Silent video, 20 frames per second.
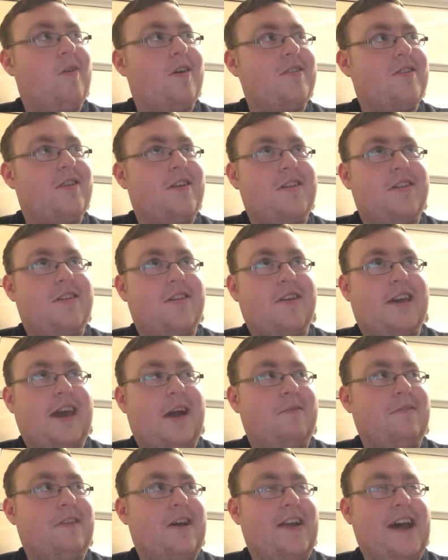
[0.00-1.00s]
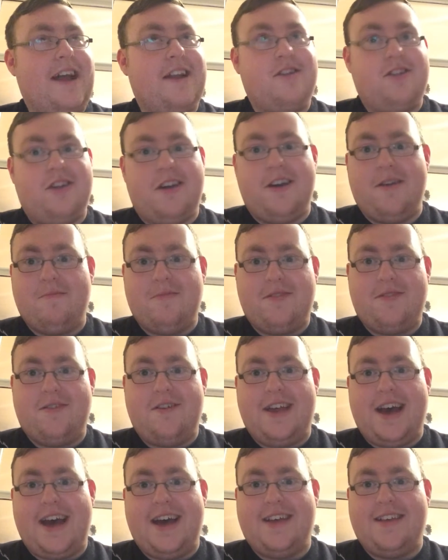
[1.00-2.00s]
Watching the Countdown at the gym.
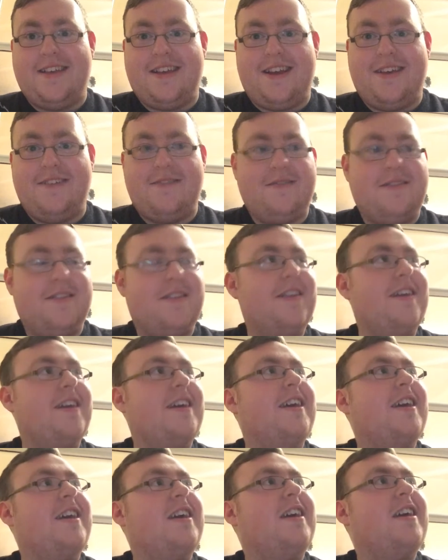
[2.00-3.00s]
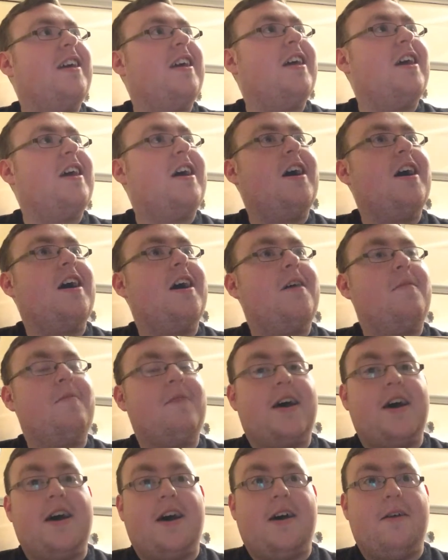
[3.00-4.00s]
So that. Like, you watching it
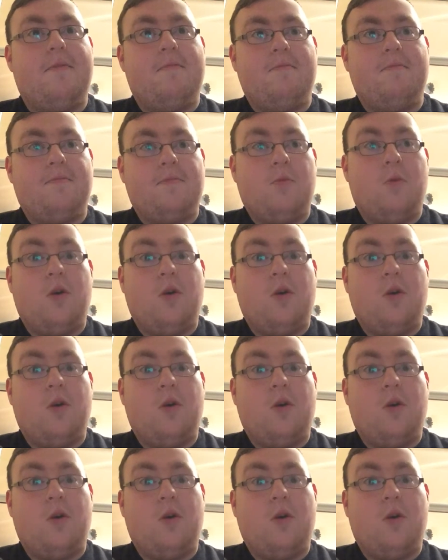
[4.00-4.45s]
at the gym?